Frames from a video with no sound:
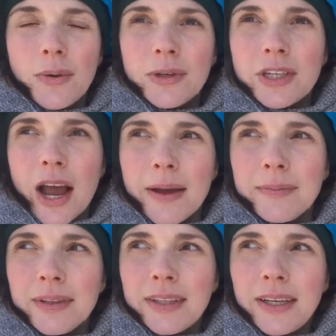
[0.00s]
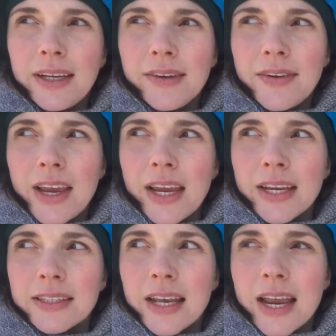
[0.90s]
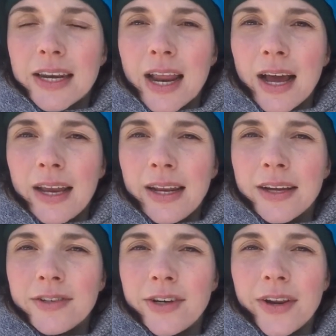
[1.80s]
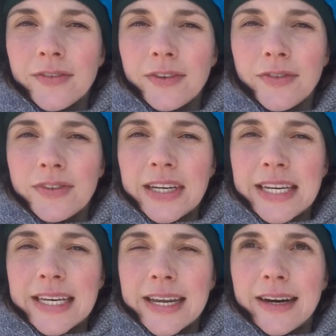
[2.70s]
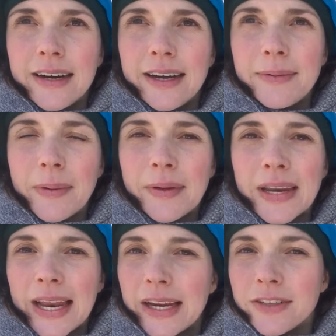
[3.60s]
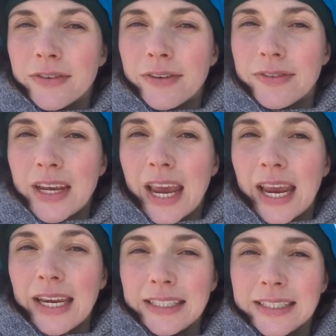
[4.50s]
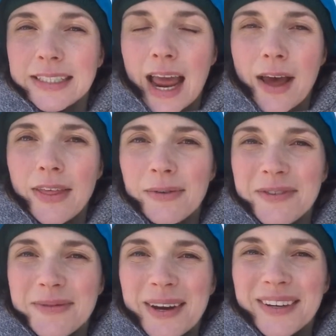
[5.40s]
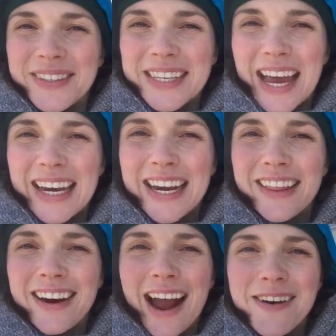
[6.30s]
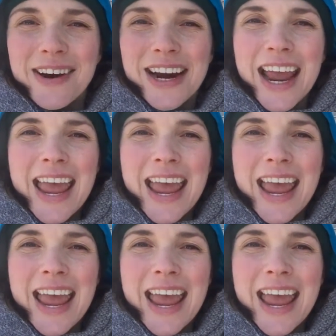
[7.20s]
which I believe is 959, probably 958 now that we've been outside another hour.